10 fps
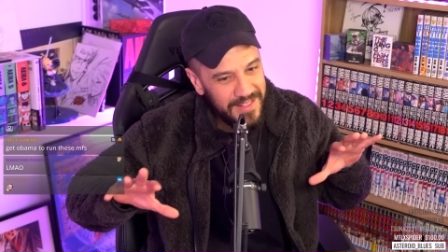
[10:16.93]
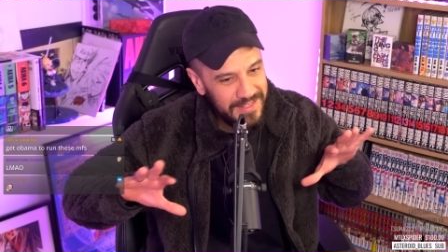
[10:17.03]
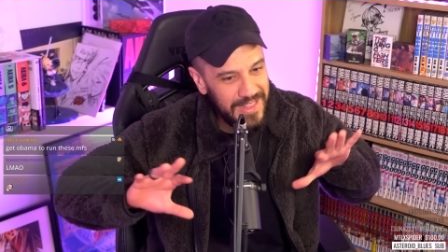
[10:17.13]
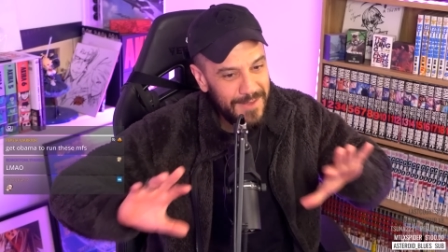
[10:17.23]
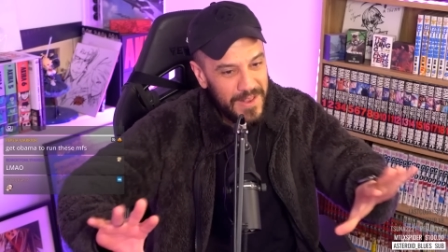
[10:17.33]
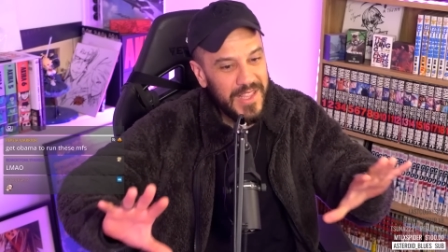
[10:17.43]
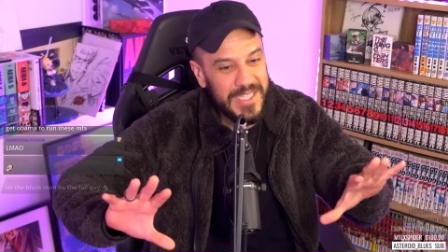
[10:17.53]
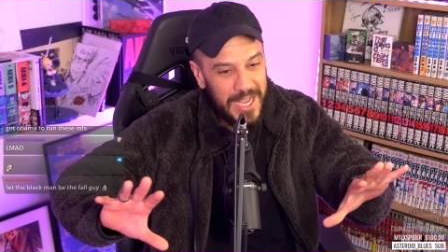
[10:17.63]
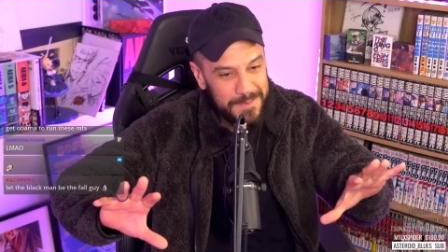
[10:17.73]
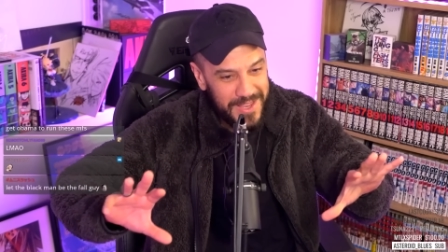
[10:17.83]
leaving
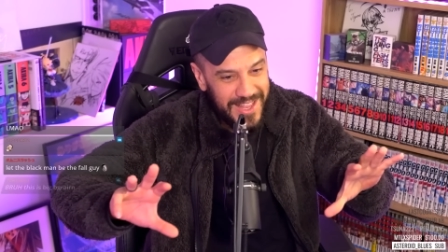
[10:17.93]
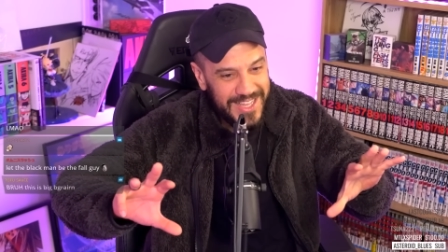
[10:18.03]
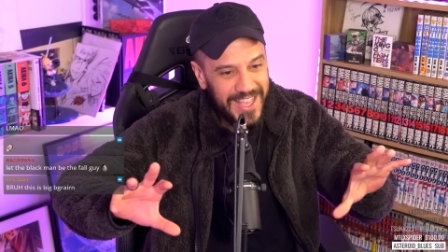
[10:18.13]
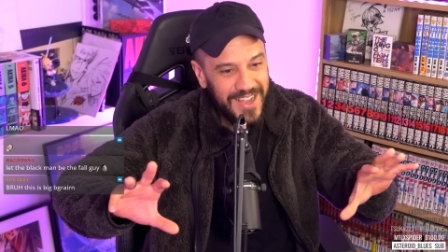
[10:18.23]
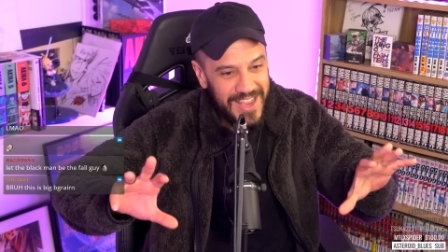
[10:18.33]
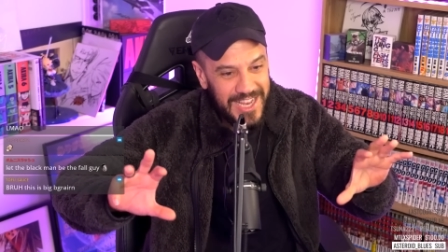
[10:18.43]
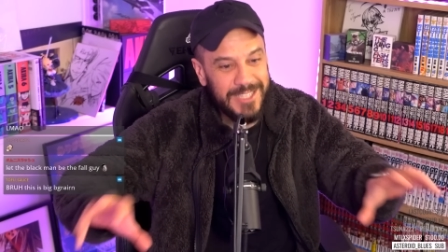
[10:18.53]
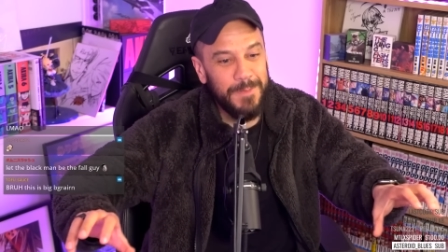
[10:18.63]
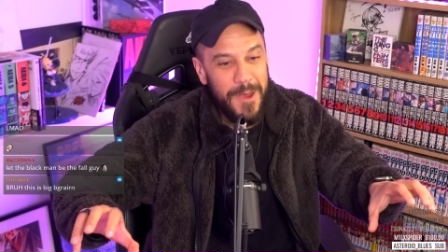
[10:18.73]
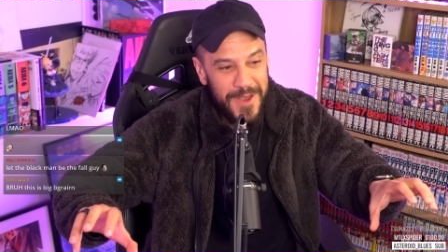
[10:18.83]
these up to like the
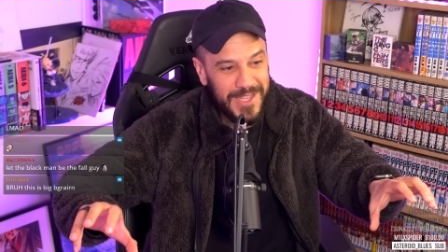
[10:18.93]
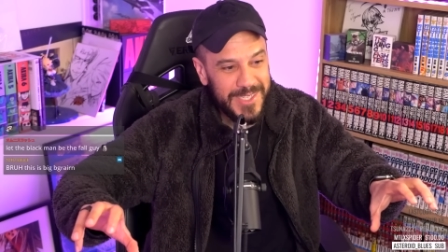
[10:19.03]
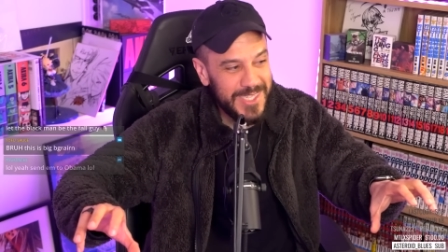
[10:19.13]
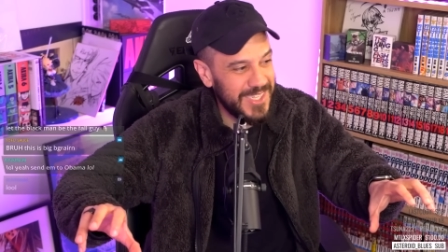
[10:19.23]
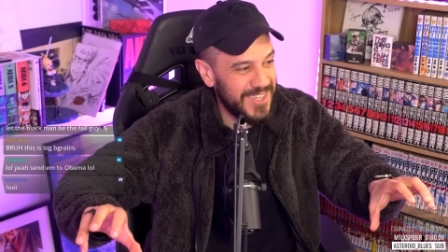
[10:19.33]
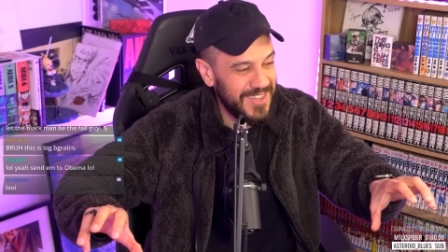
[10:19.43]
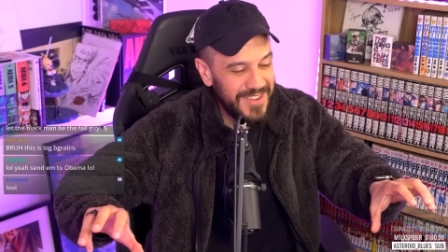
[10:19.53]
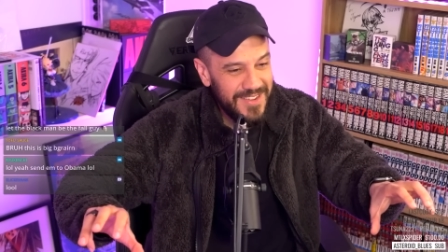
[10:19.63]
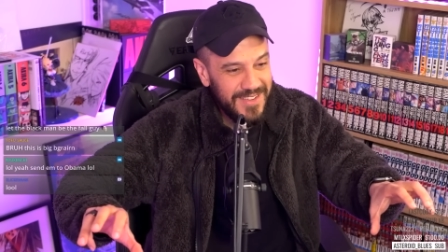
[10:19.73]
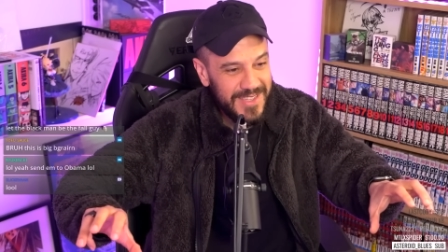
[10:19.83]
inexperienced
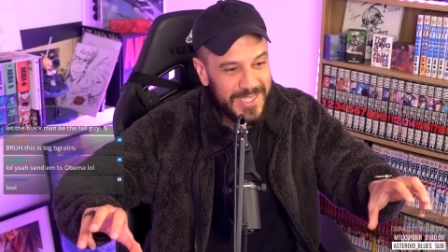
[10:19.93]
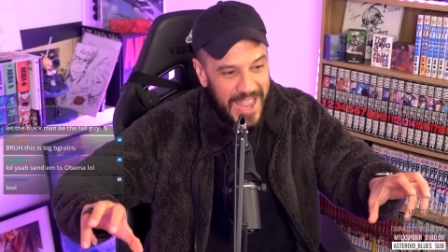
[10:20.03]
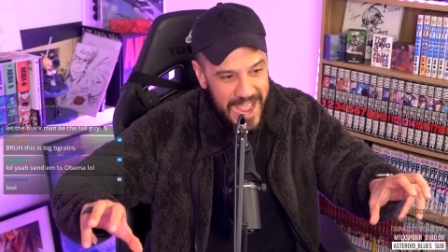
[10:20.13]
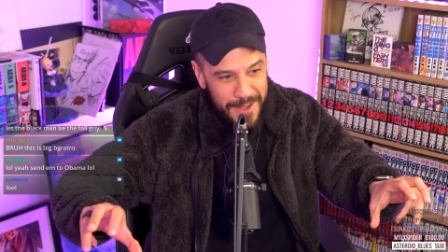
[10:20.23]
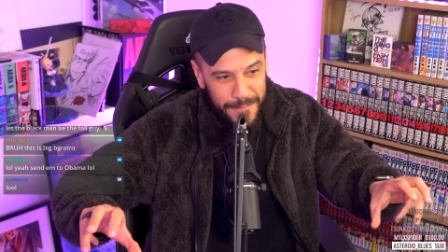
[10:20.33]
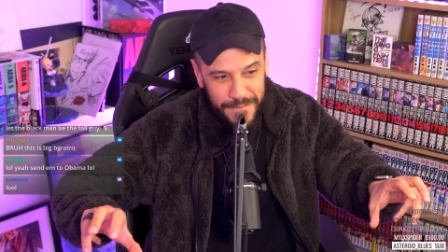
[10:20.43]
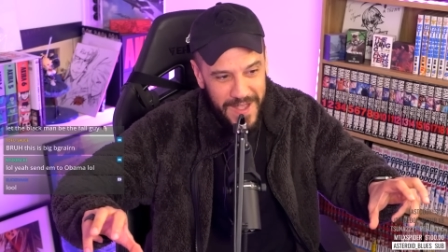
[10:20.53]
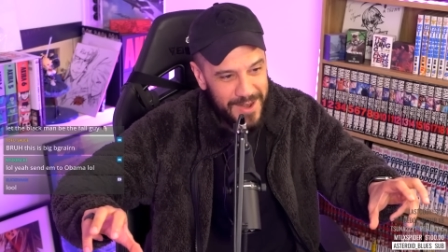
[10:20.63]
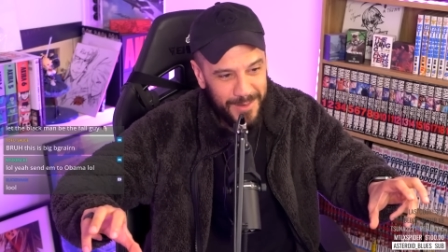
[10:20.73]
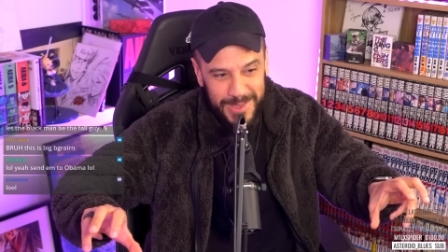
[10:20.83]
staff,
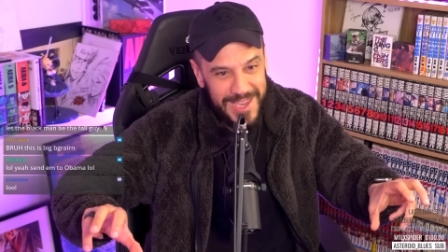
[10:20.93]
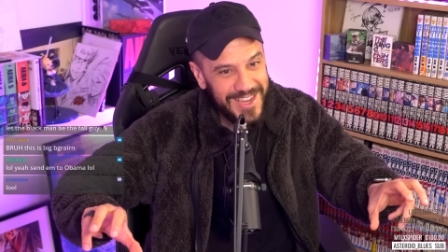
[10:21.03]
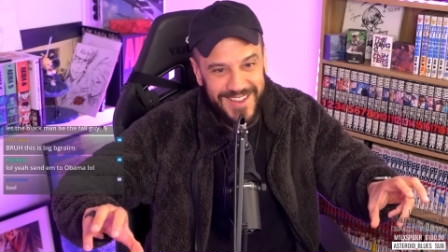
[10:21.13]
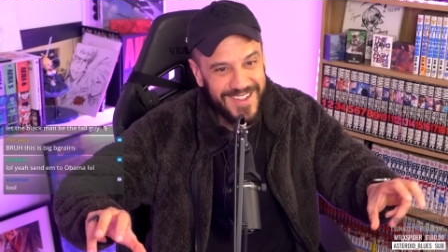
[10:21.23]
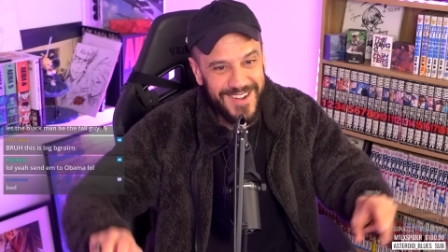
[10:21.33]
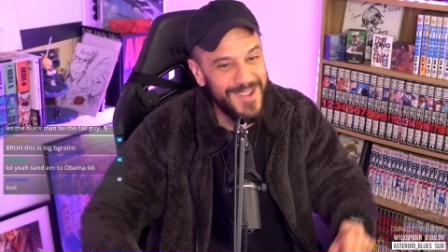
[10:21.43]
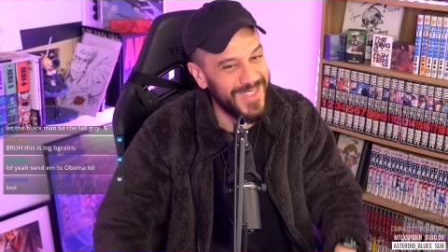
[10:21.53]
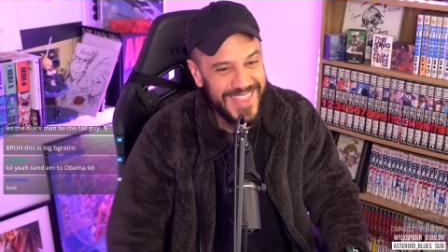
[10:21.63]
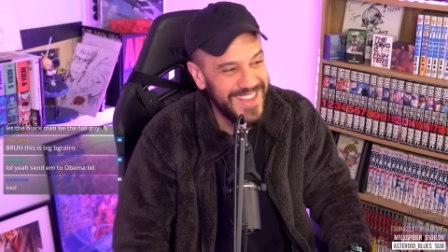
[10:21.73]
I don't think, I don't